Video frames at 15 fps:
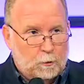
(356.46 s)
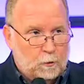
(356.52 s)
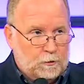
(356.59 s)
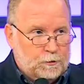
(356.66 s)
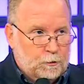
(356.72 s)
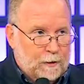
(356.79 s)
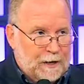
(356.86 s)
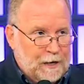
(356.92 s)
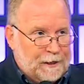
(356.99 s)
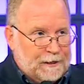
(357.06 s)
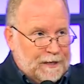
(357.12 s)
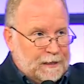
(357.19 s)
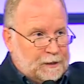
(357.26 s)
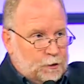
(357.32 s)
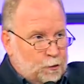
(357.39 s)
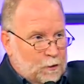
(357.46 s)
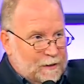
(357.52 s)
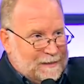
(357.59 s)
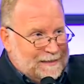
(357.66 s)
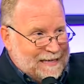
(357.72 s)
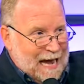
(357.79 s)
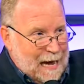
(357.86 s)
will do anything to
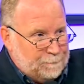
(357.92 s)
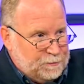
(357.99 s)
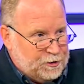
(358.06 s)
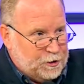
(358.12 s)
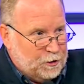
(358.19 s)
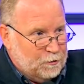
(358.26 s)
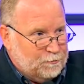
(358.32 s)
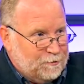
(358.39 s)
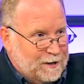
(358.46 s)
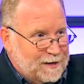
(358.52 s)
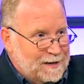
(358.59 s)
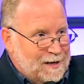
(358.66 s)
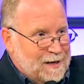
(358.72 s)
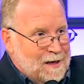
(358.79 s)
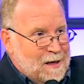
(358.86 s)
adopt children.